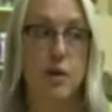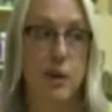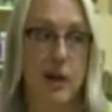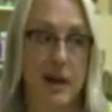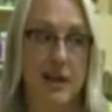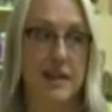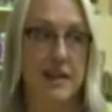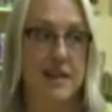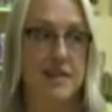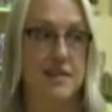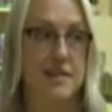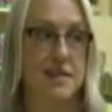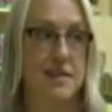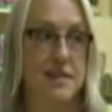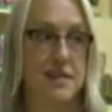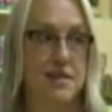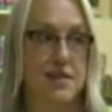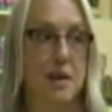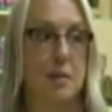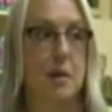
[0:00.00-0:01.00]
and grandkids in
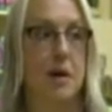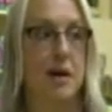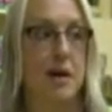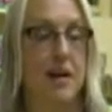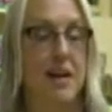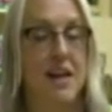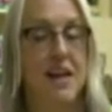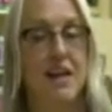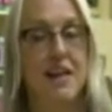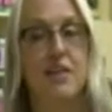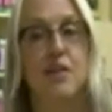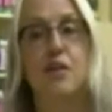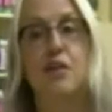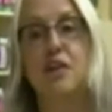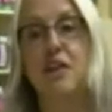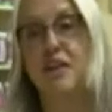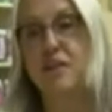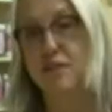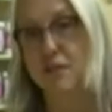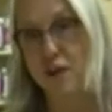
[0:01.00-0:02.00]
the summer. They're
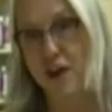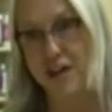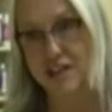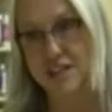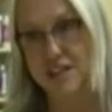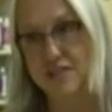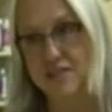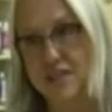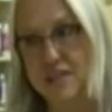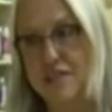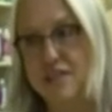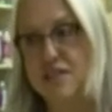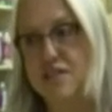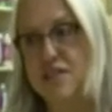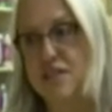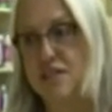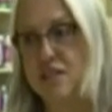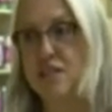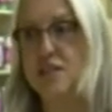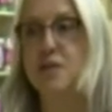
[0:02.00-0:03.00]
looking for activities
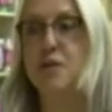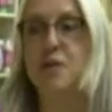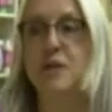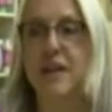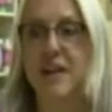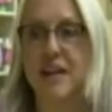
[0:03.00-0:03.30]
to do,